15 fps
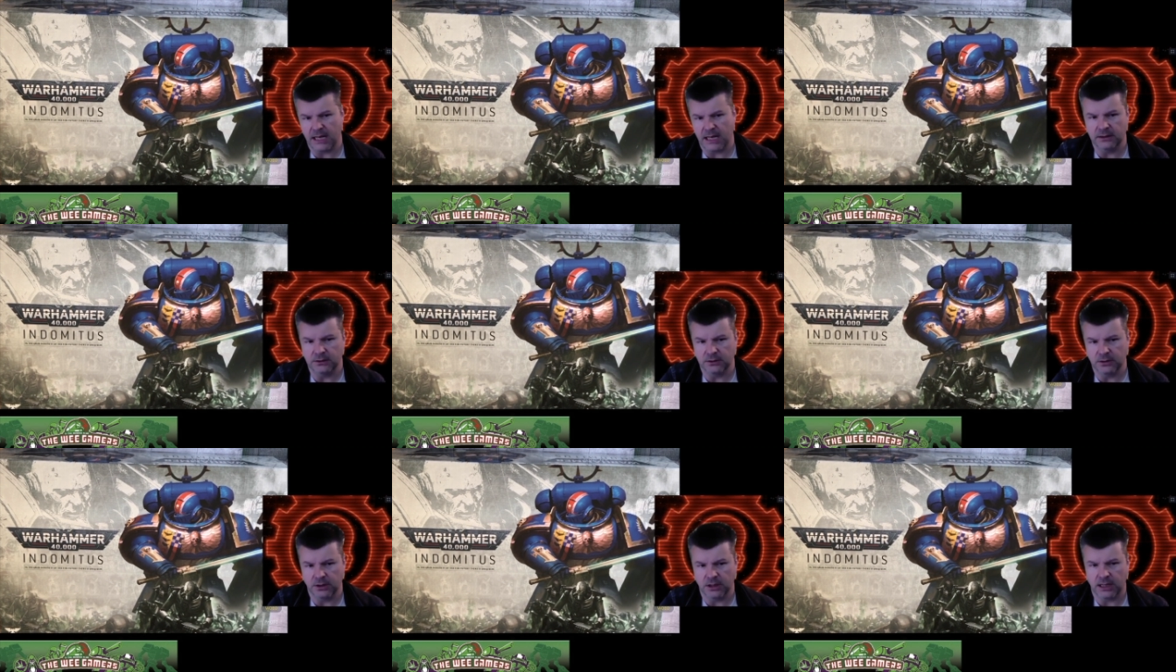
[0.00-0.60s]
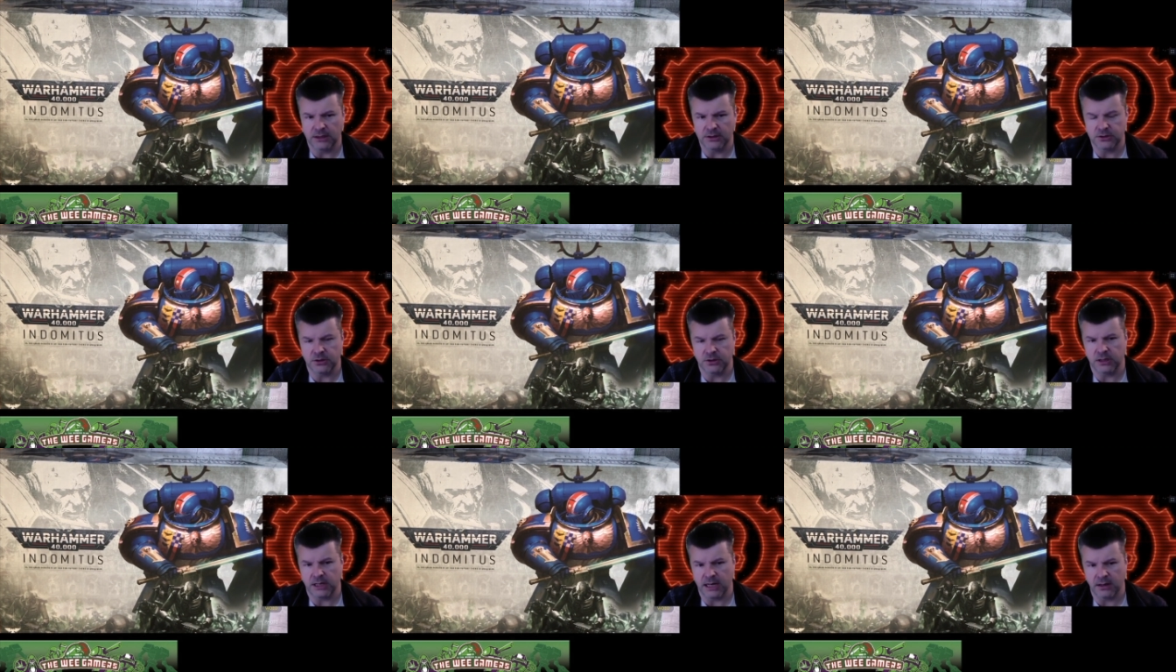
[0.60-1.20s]
I'll look at
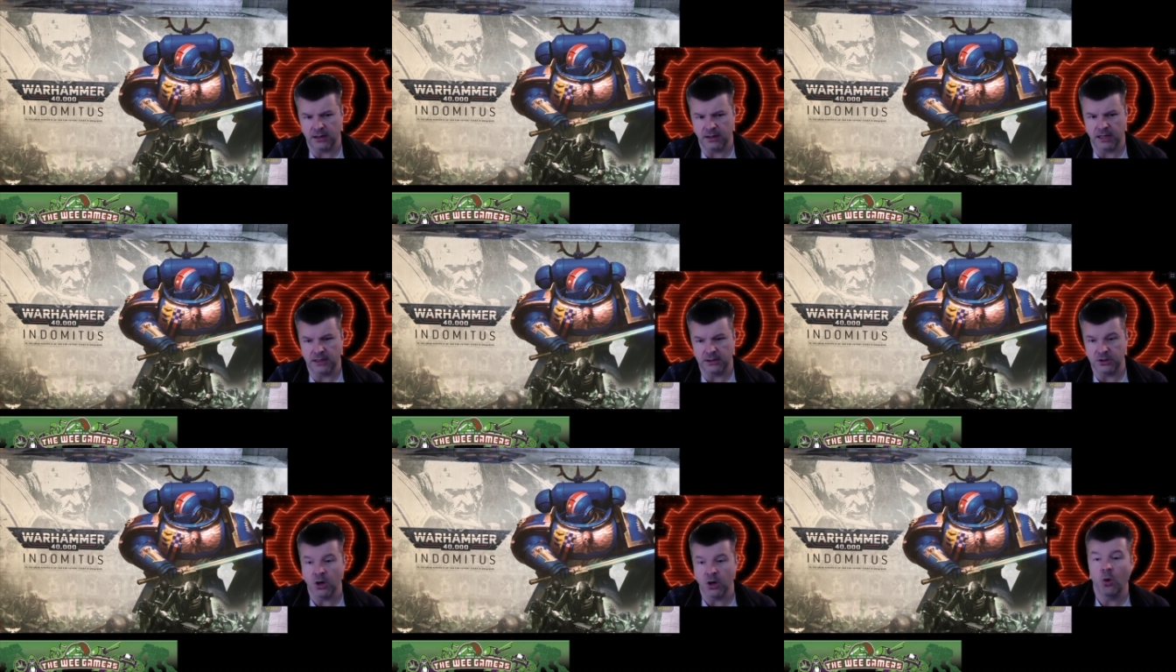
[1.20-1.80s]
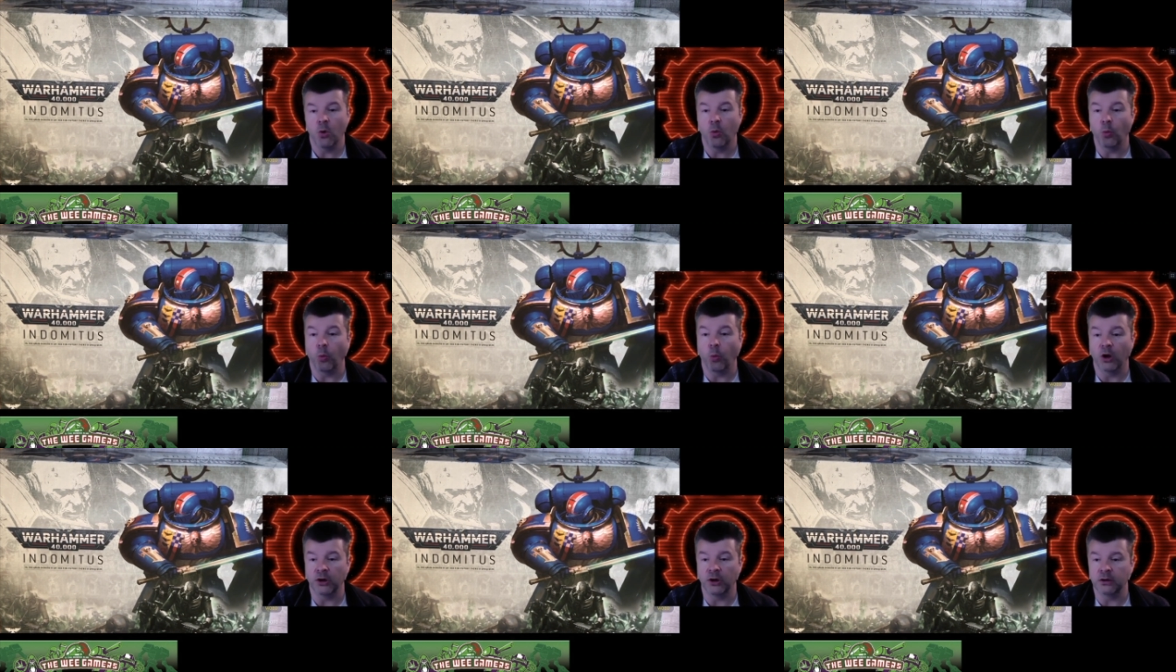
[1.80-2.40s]
doing Iron Hands.
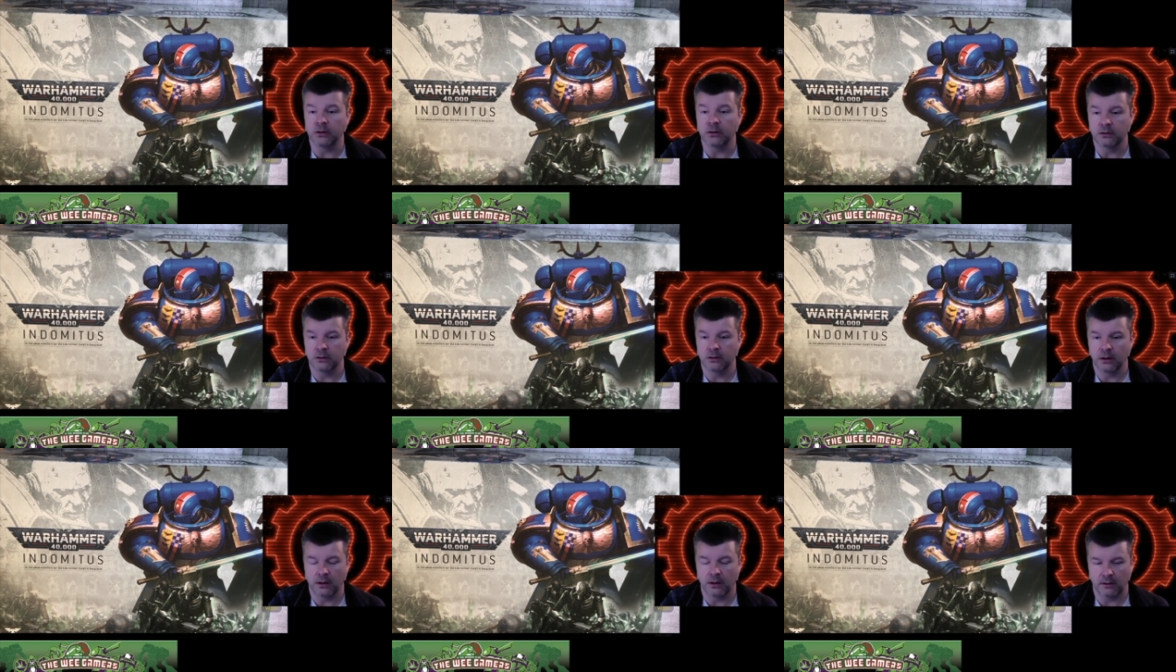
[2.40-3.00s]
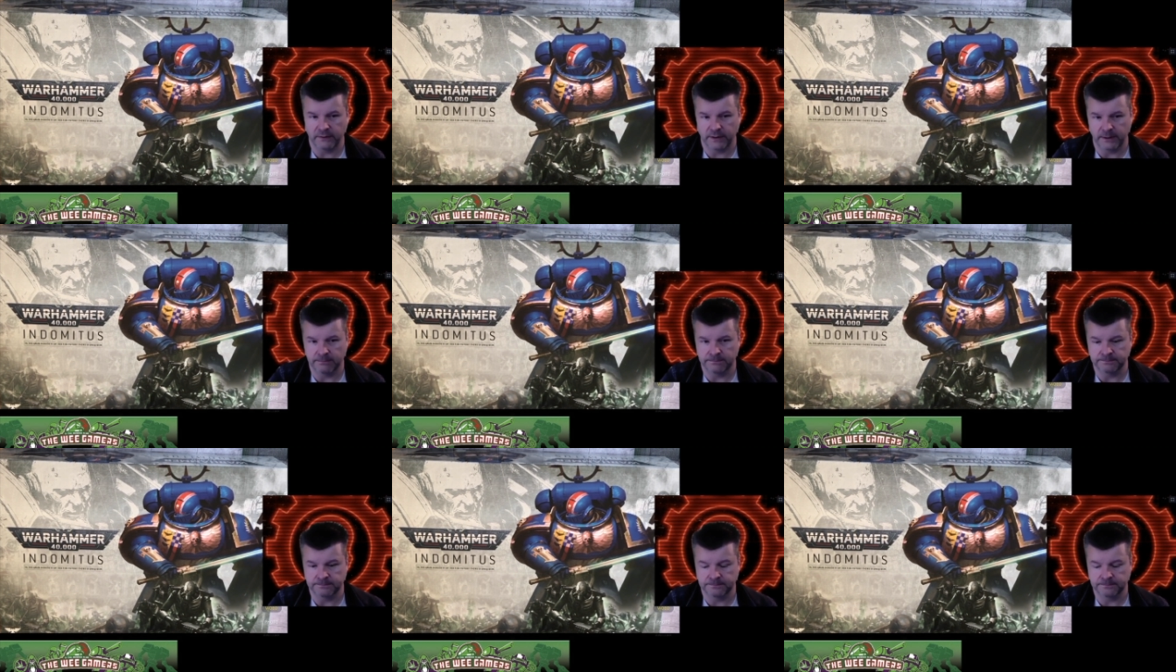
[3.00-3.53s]
One of them.